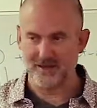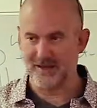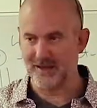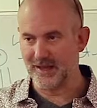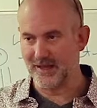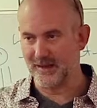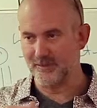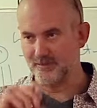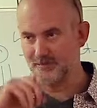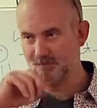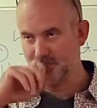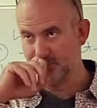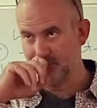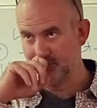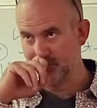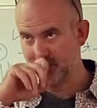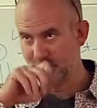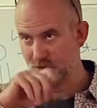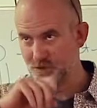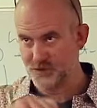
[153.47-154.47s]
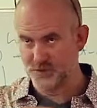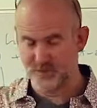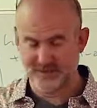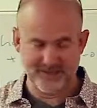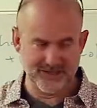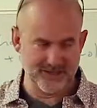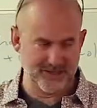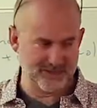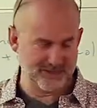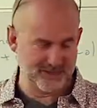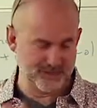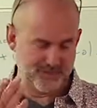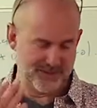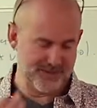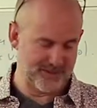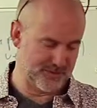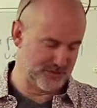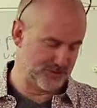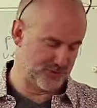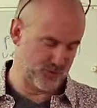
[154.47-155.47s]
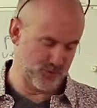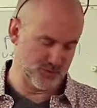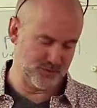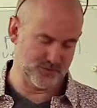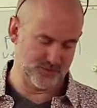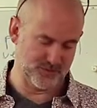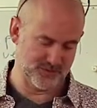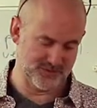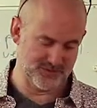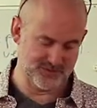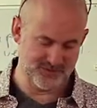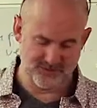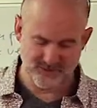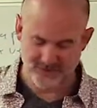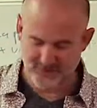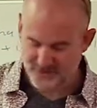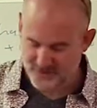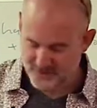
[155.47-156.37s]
um, because we need it to be able to talk to us.